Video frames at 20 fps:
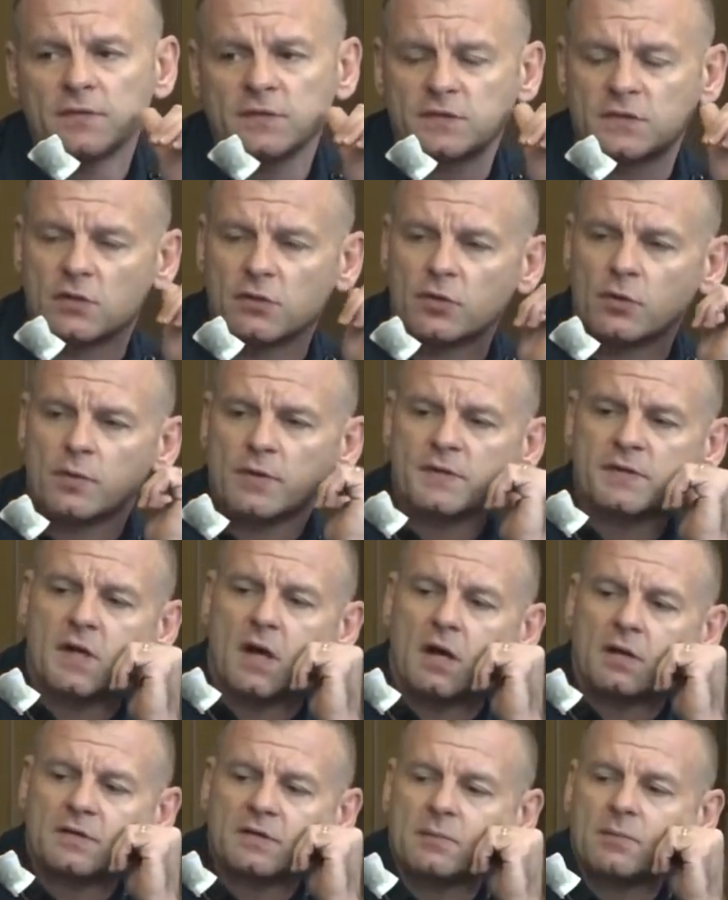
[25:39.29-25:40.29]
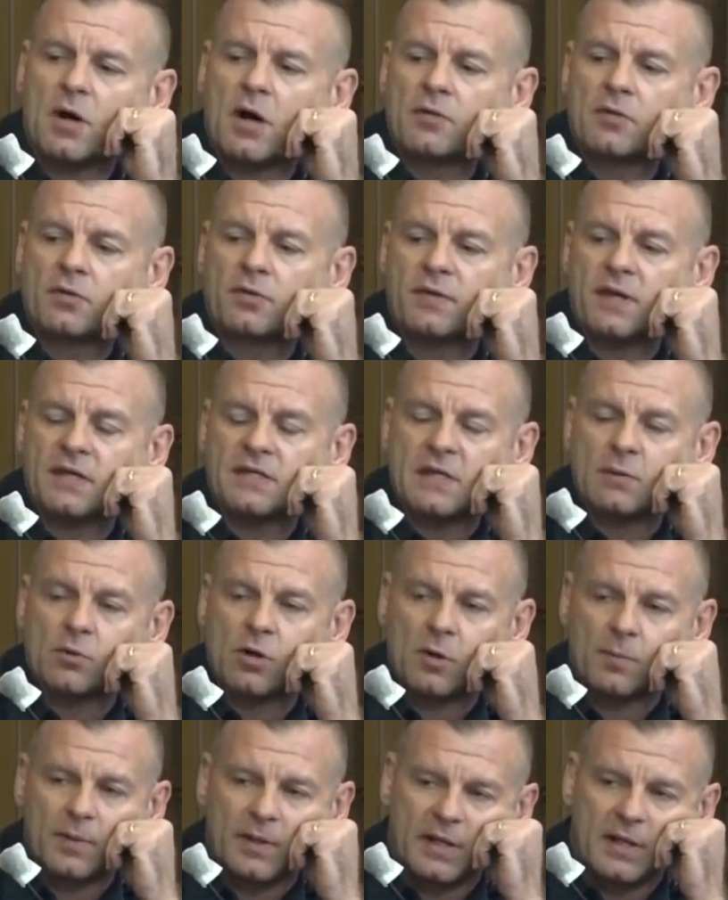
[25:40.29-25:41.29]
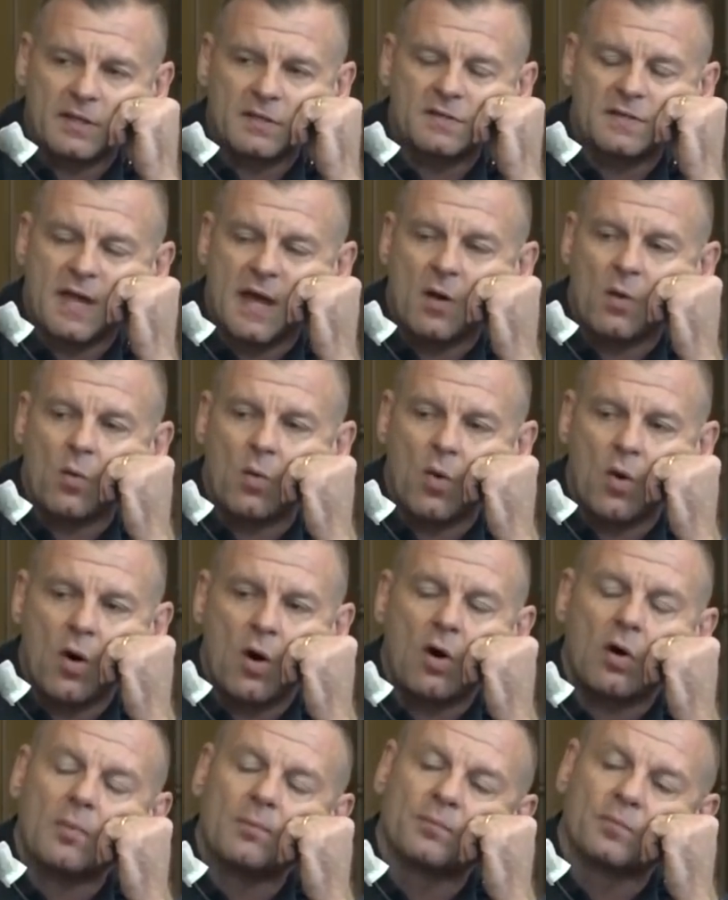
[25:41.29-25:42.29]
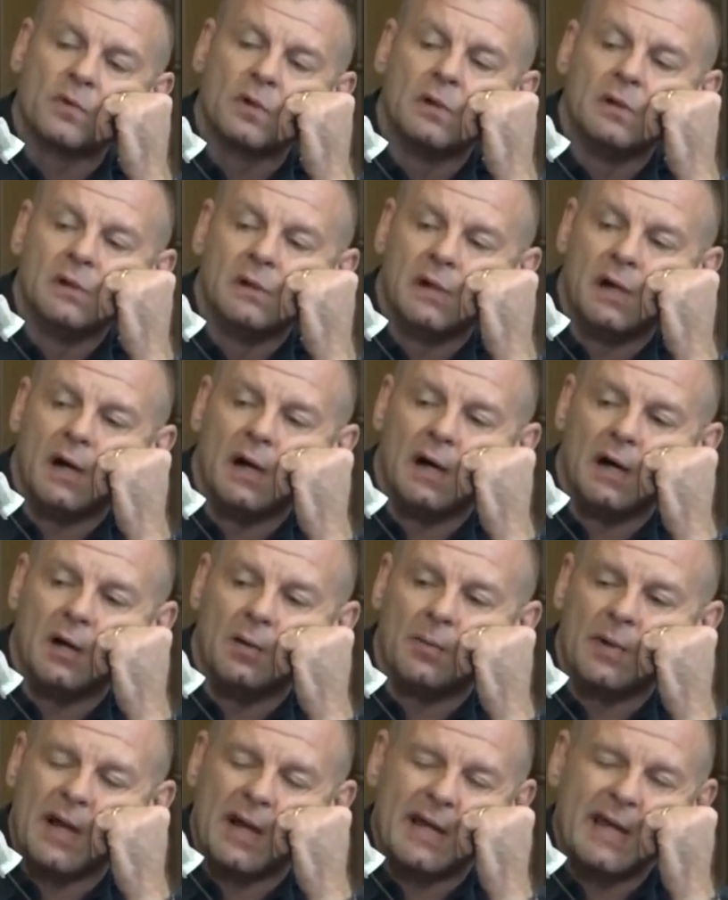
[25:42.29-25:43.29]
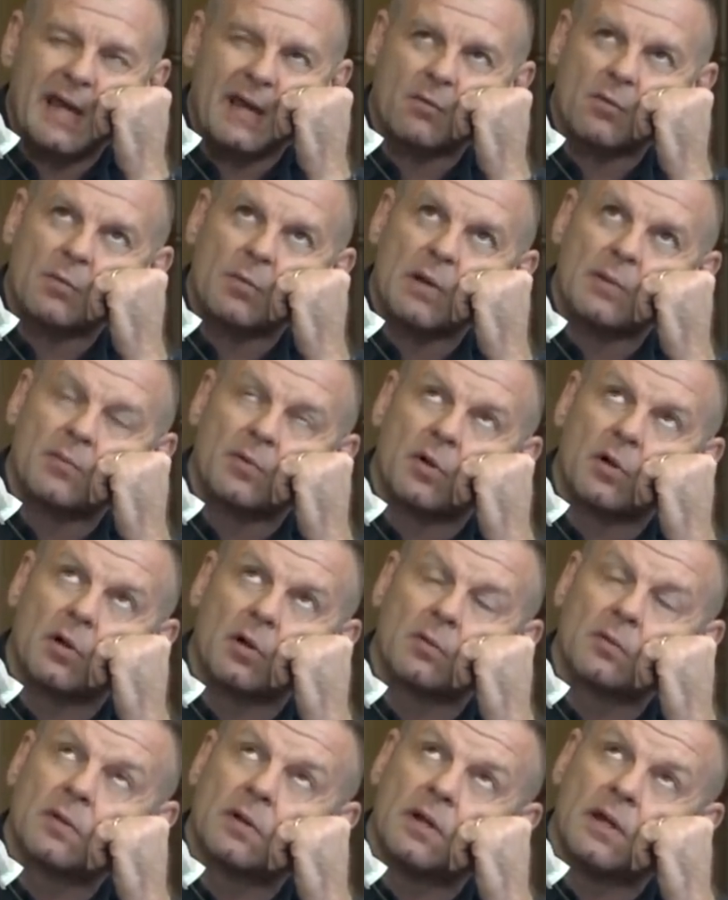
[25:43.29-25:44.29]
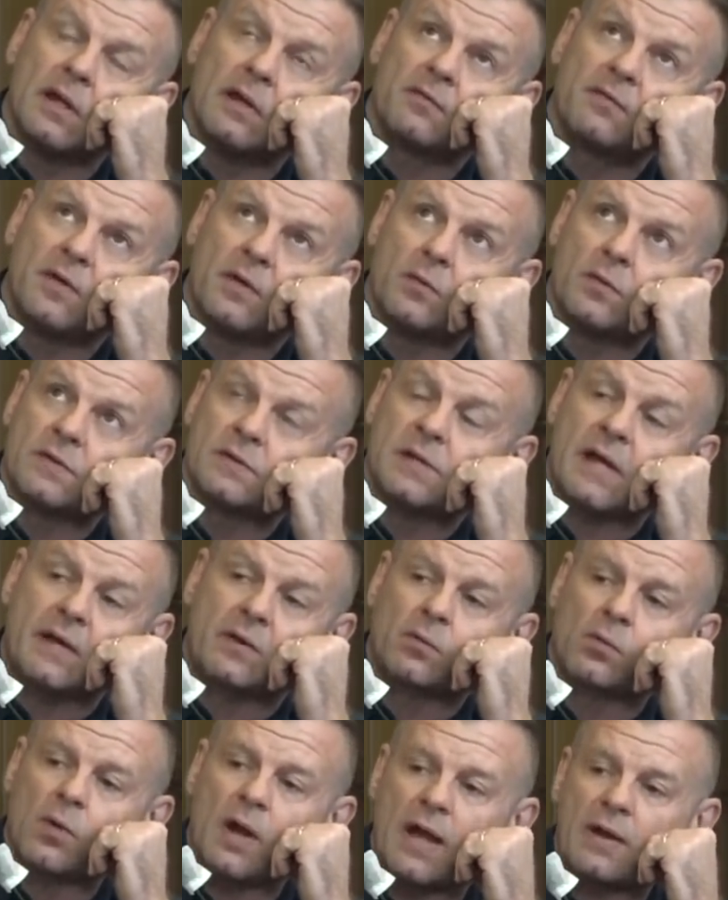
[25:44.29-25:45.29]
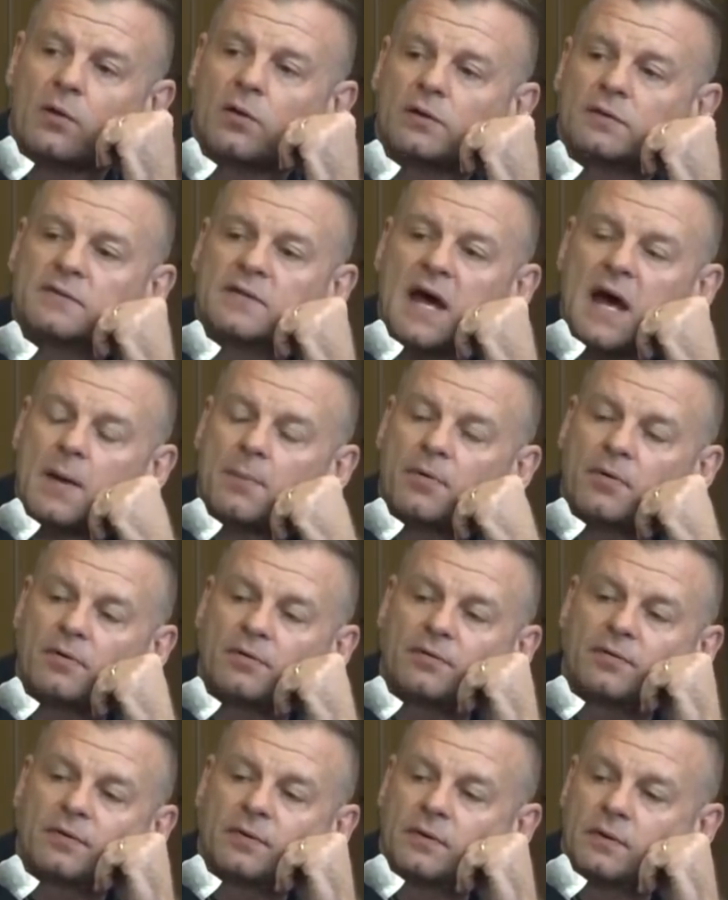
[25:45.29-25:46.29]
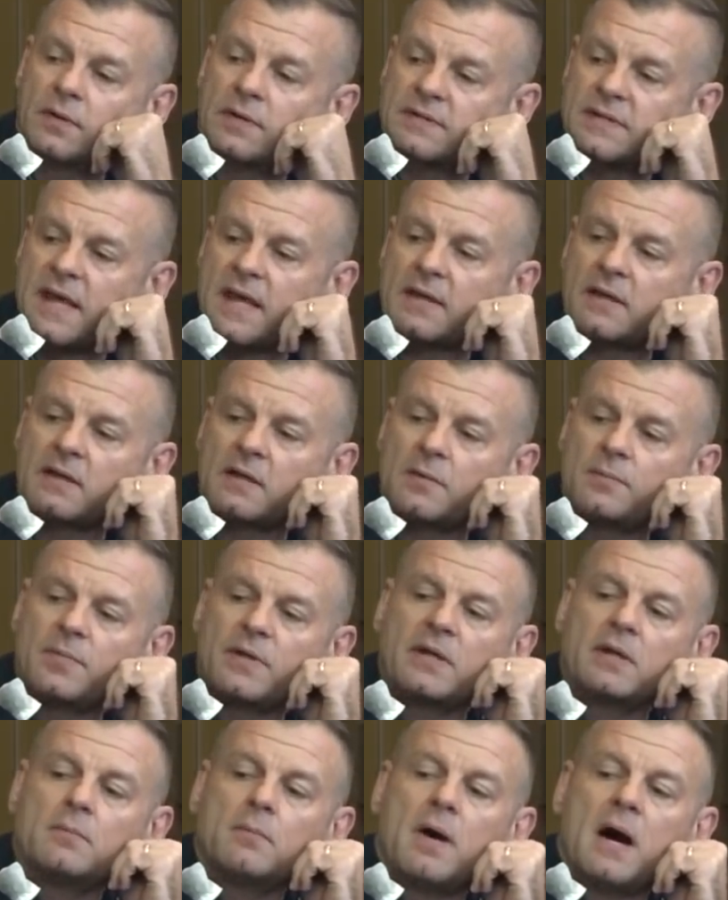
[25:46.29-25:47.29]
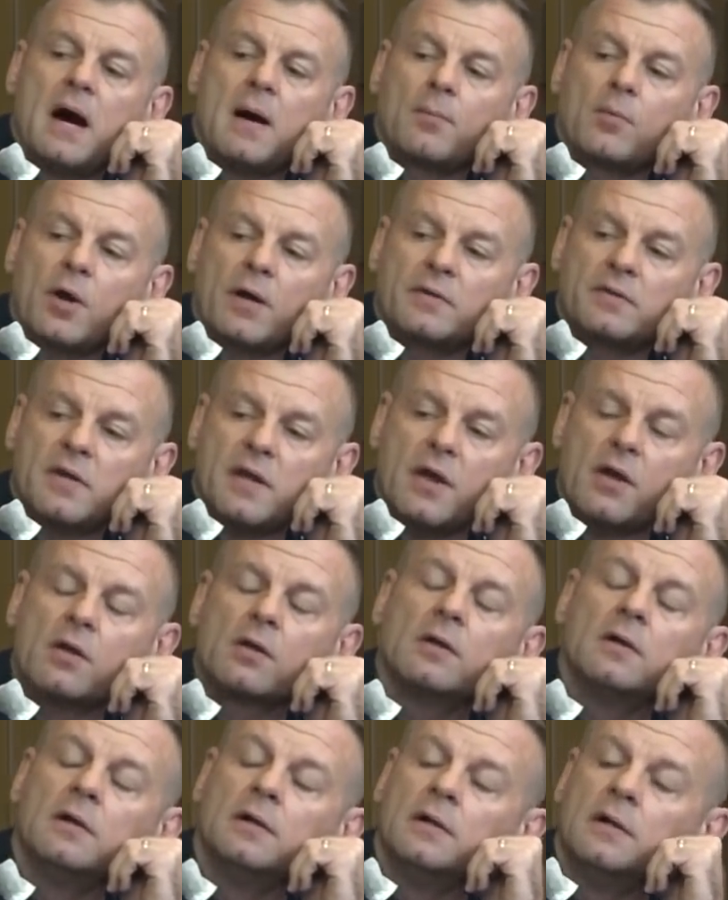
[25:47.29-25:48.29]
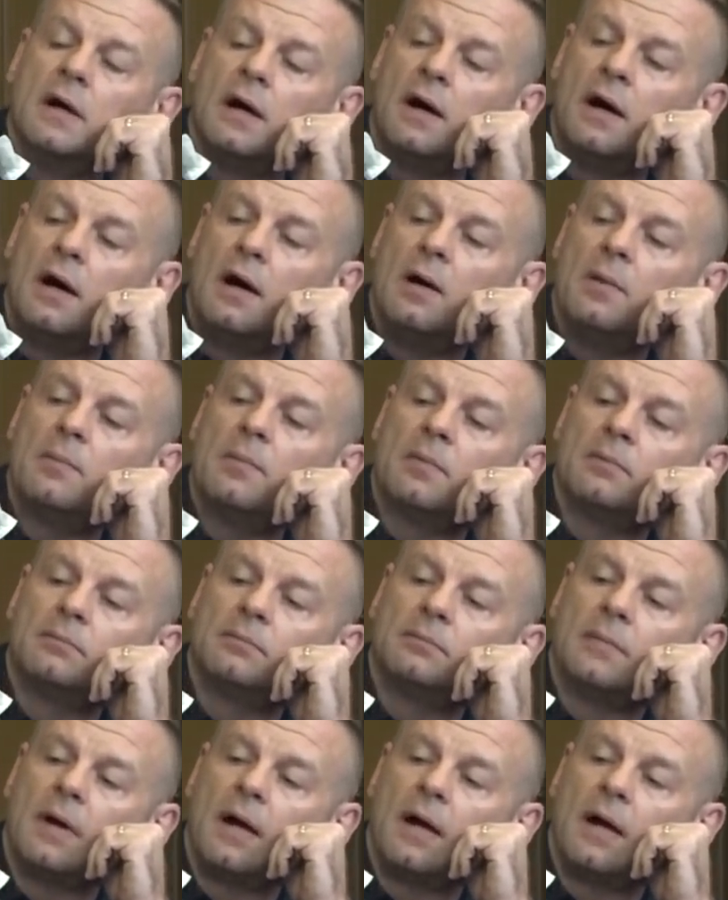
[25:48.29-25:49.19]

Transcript: So there was some other things that were up against that wall, um, and I can't remember if it was like right on top of because that ended up being mom right there. Um,